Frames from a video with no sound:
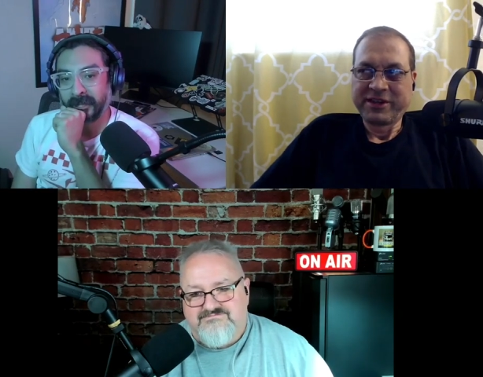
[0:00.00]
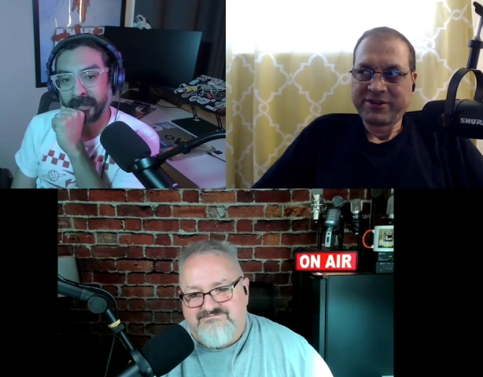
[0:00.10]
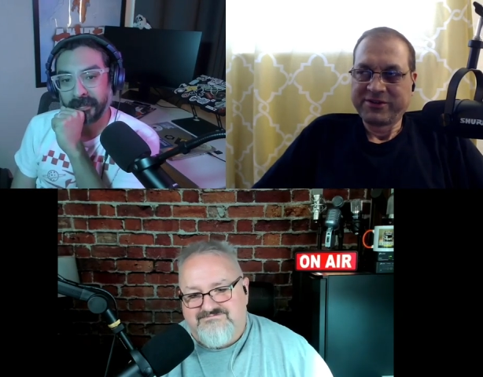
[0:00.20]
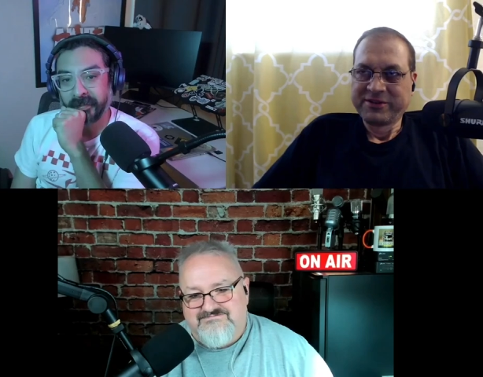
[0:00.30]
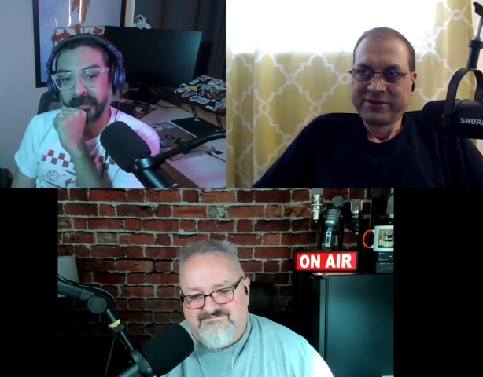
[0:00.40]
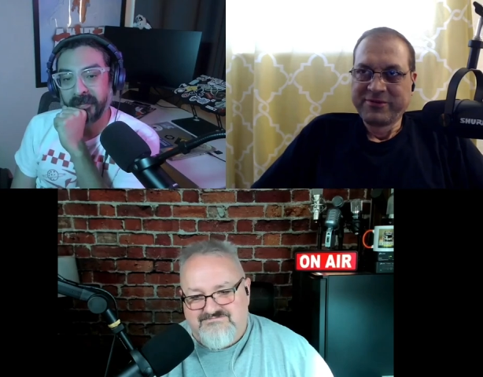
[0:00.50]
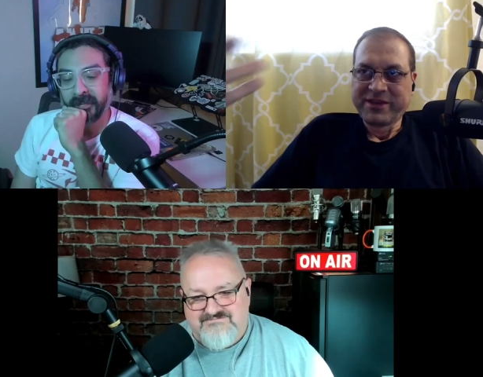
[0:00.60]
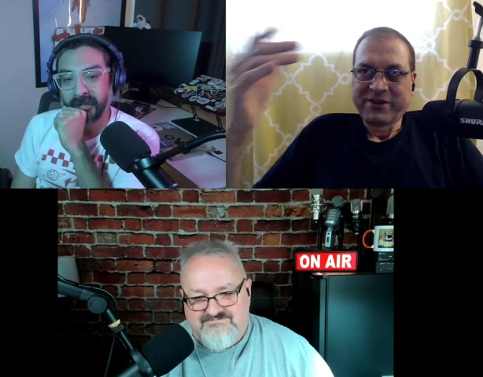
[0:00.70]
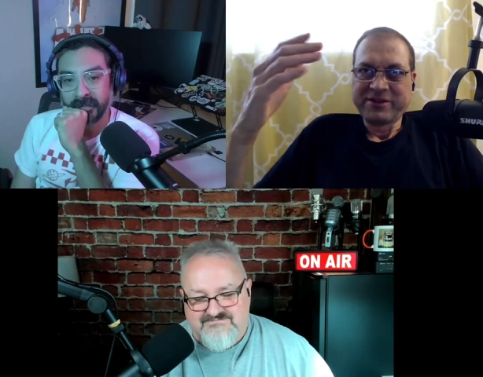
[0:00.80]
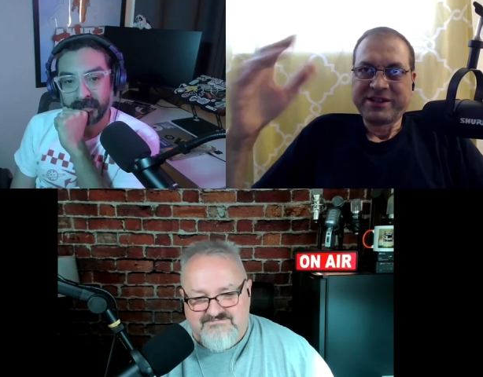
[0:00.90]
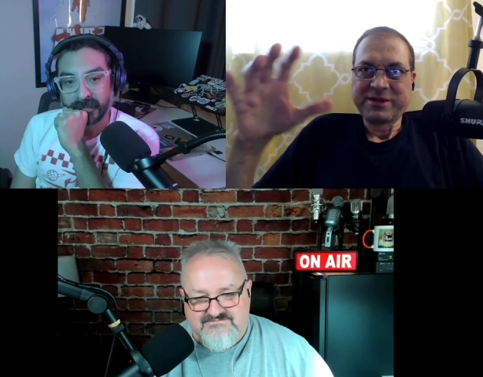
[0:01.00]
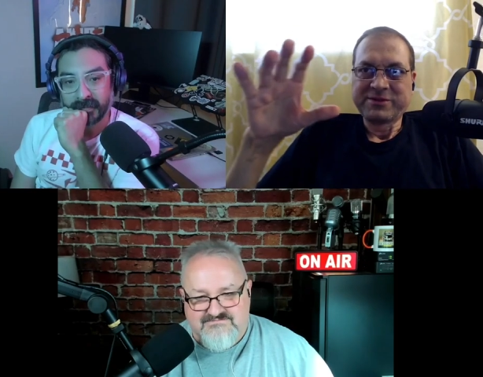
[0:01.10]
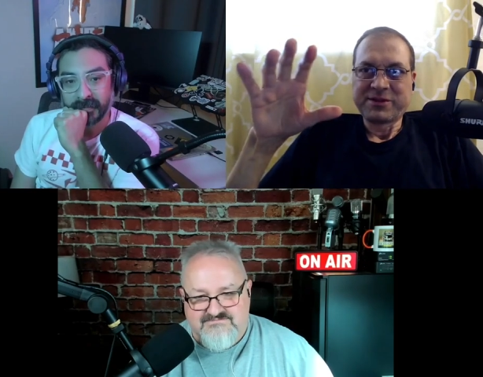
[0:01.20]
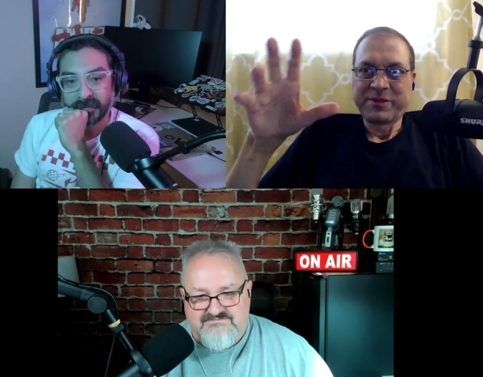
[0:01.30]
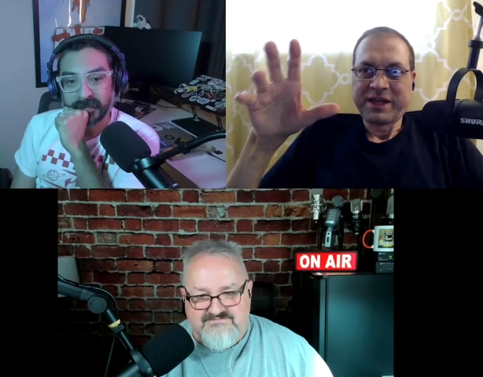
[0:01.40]
Speaker 1: You know, every time
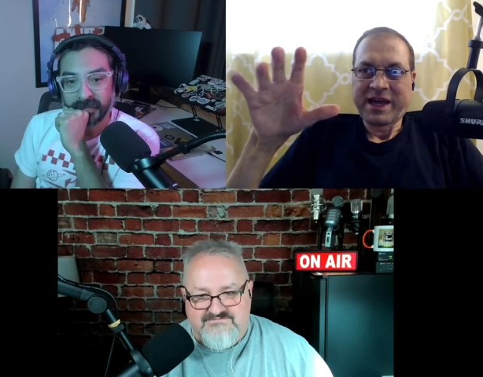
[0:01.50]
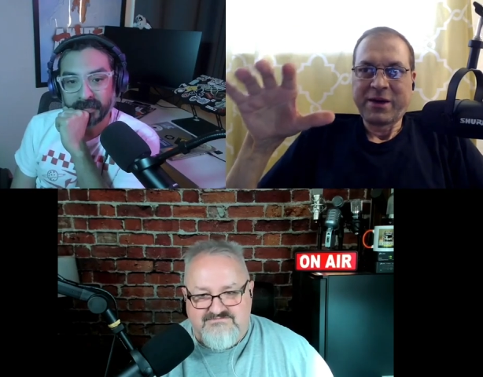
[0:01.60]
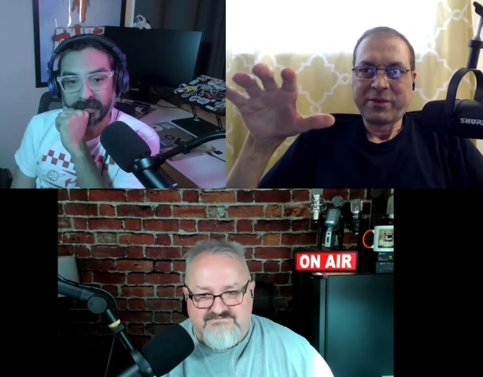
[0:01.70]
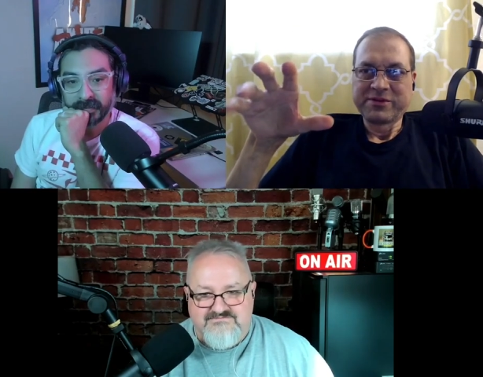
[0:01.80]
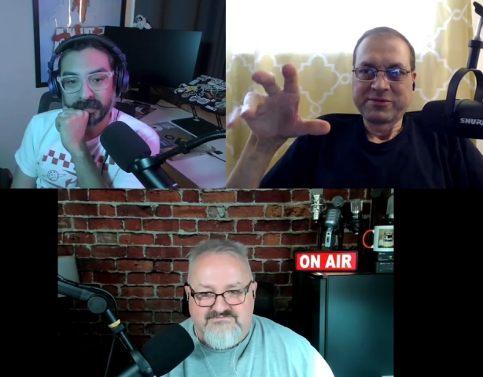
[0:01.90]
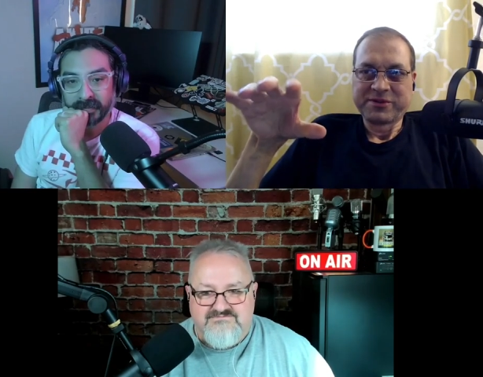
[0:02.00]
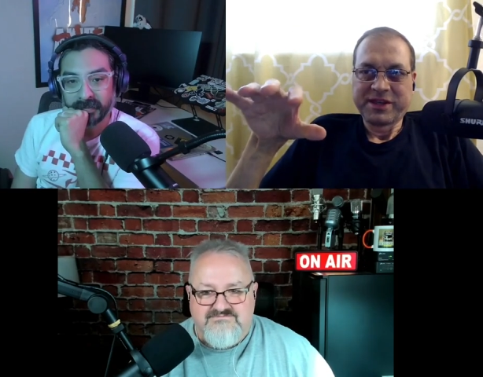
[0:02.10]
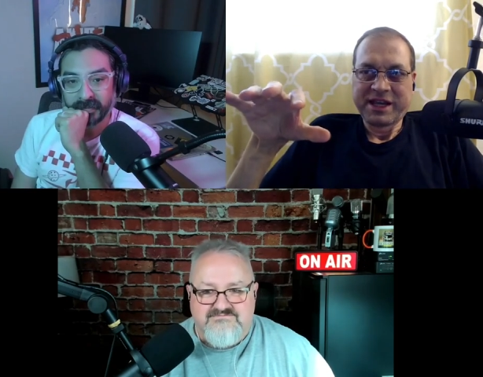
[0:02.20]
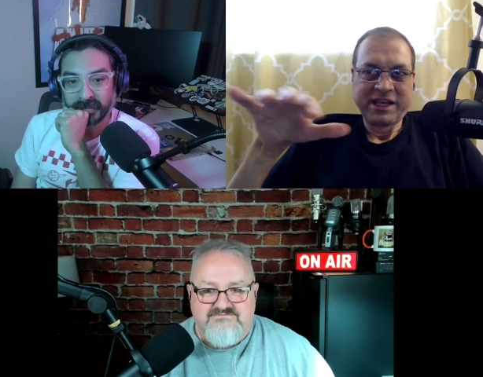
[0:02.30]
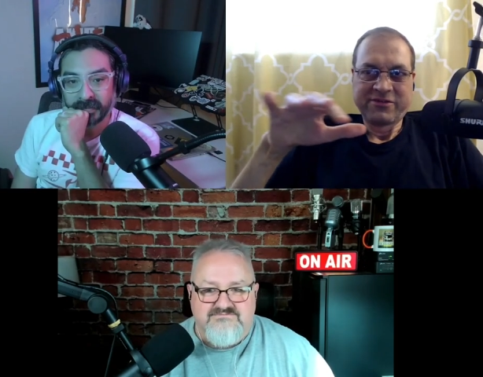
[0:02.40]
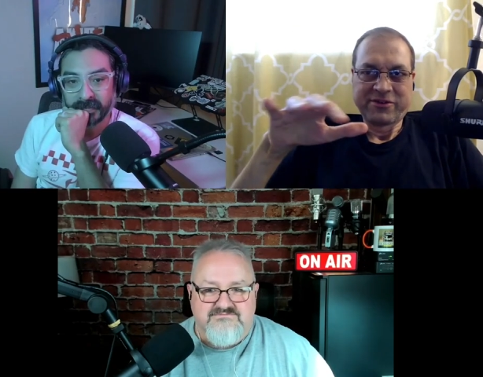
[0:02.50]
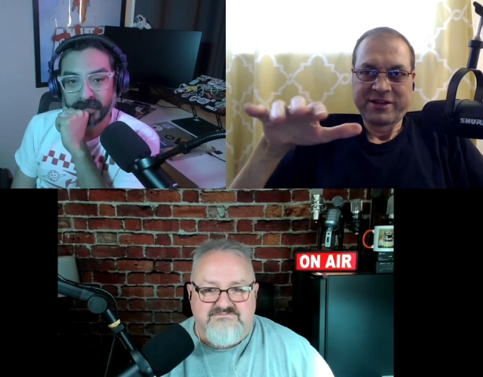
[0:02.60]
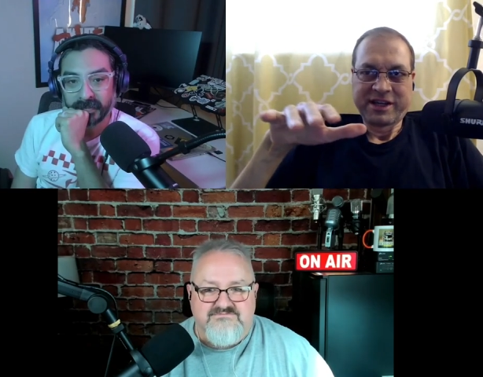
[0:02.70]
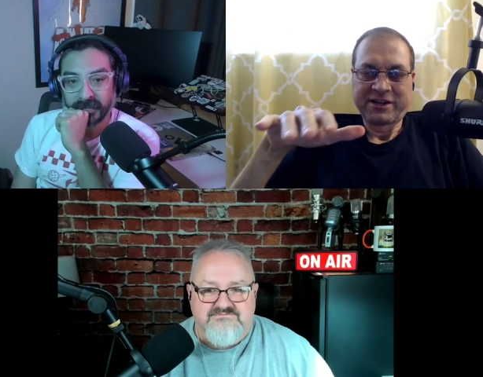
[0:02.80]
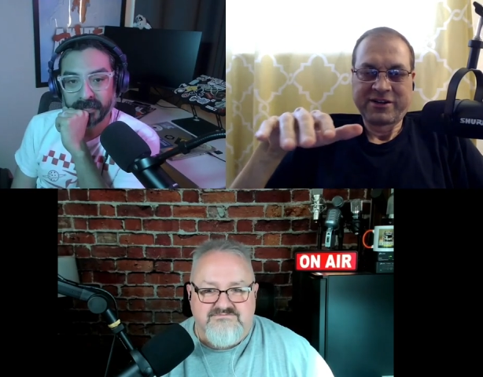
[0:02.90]
something happens with any of our
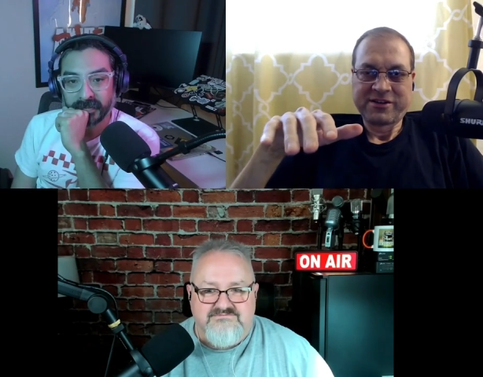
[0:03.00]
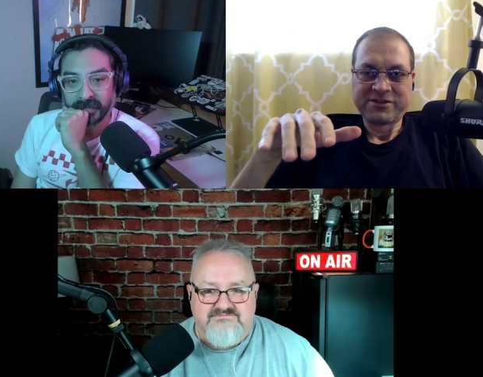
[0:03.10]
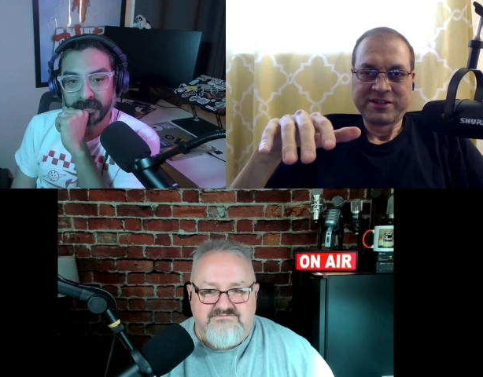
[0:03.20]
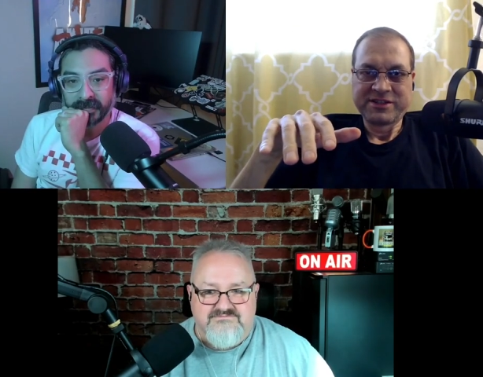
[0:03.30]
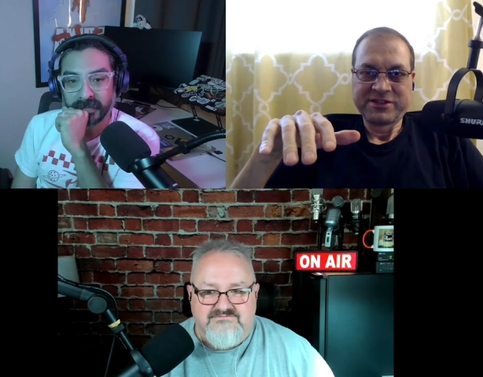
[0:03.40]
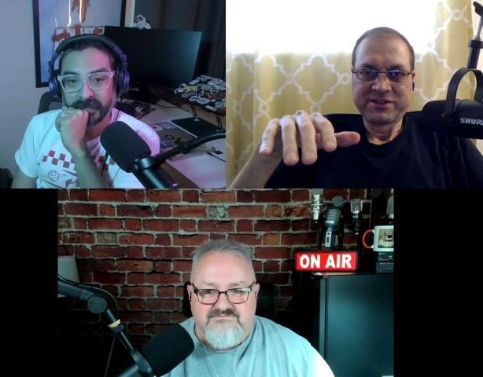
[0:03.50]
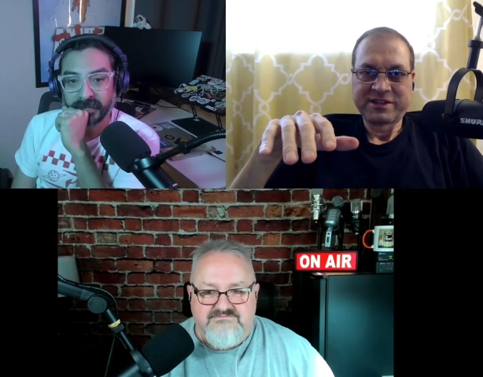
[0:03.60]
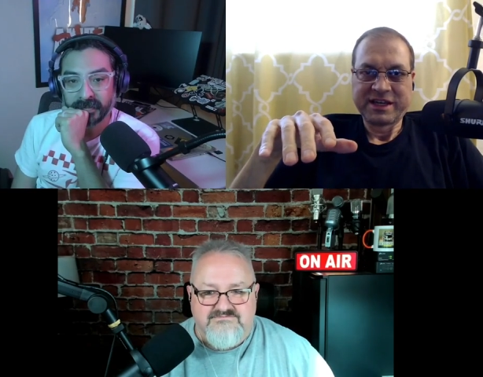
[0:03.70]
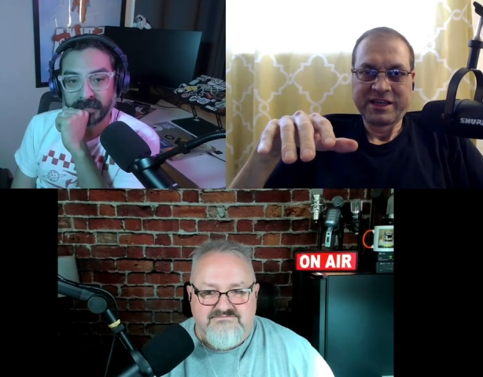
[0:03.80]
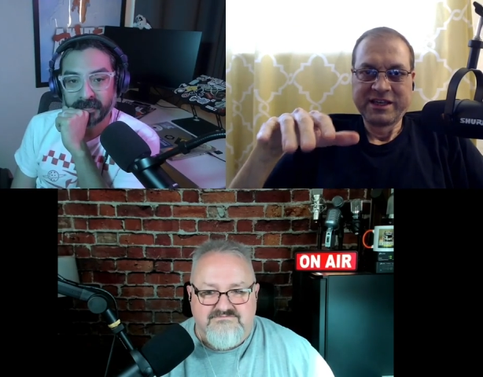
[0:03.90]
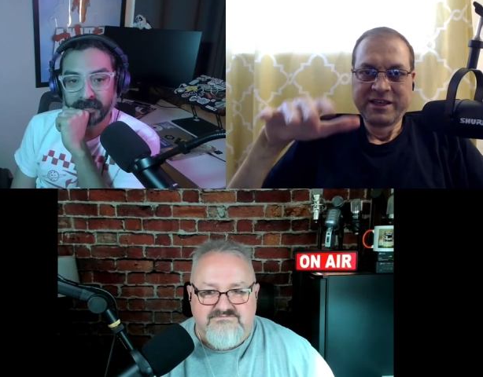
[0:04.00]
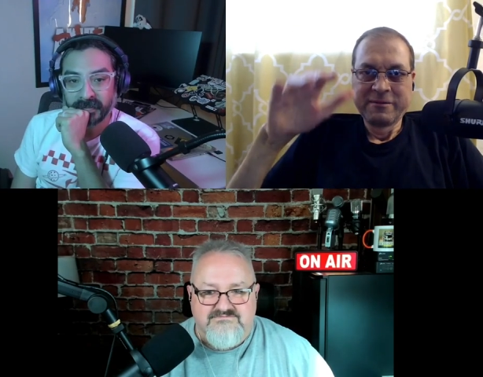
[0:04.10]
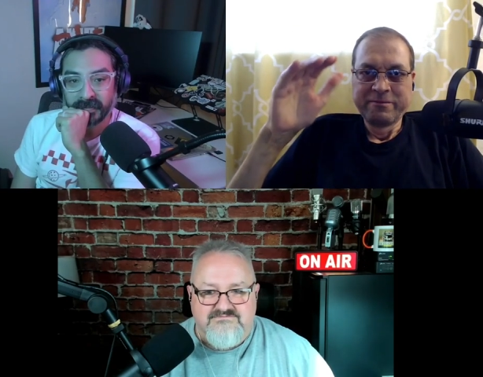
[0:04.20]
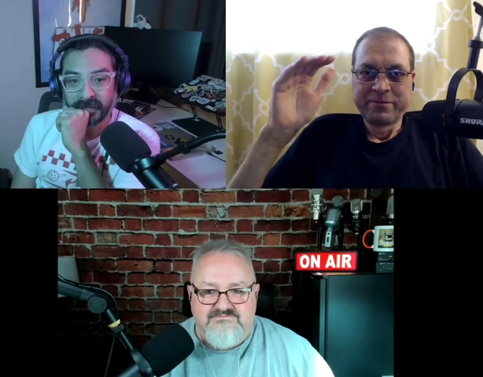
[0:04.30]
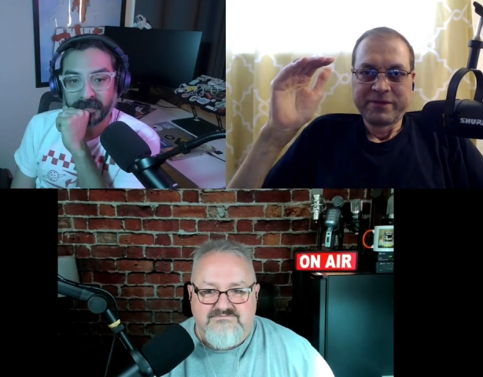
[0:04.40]
technology, she's like,
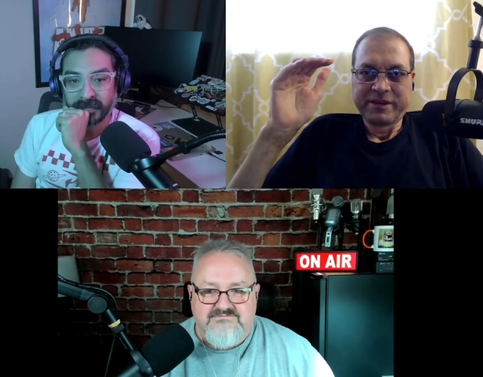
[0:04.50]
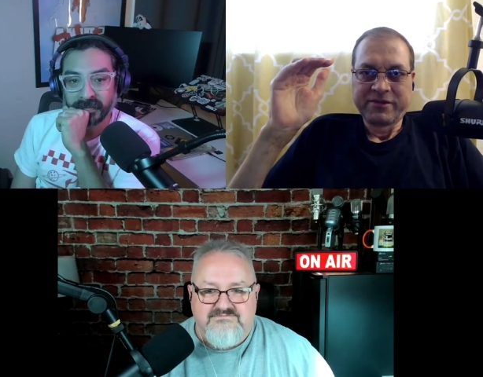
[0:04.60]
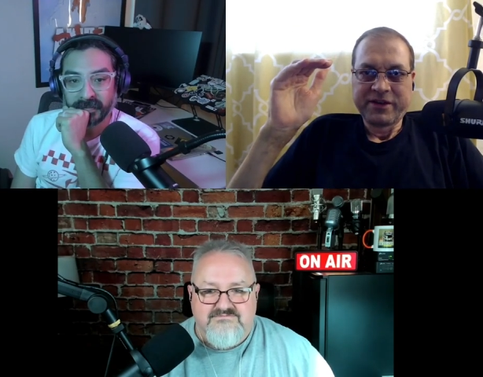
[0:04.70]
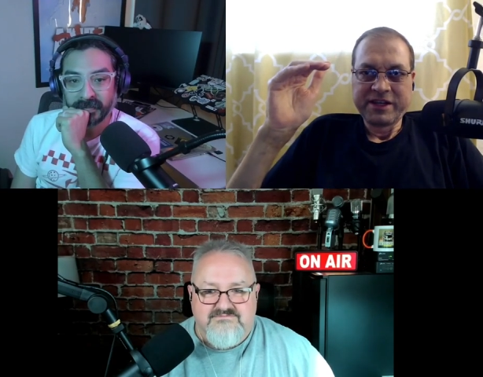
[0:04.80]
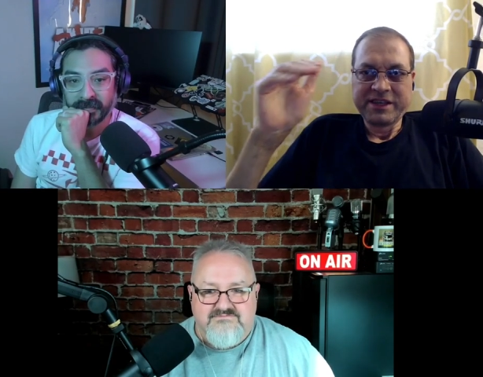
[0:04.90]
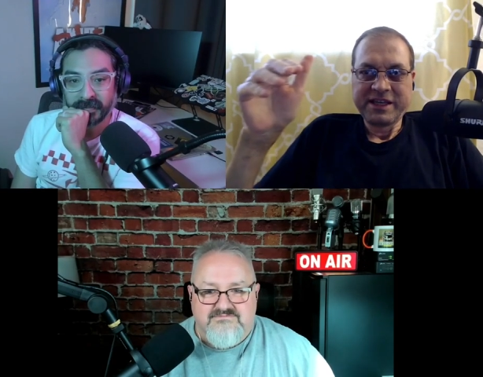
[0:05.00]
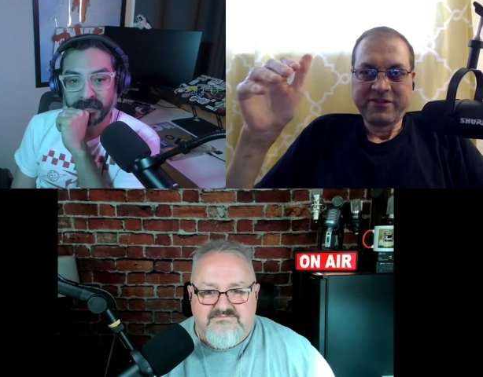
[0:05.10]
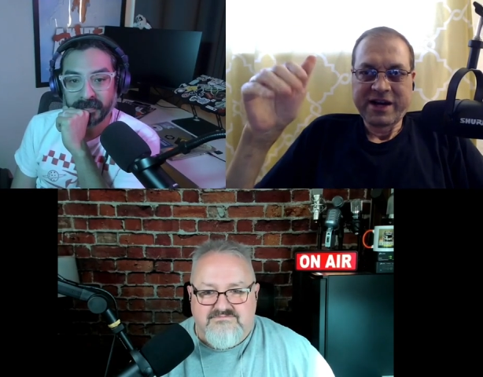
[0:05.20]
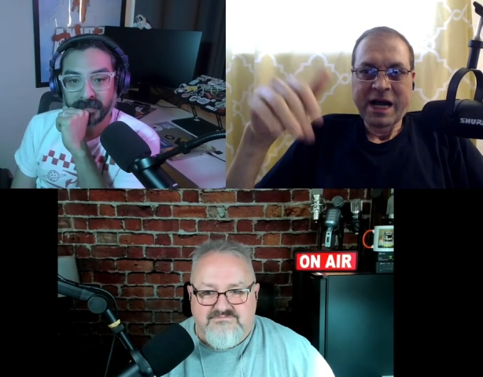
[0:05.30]
"If anything ever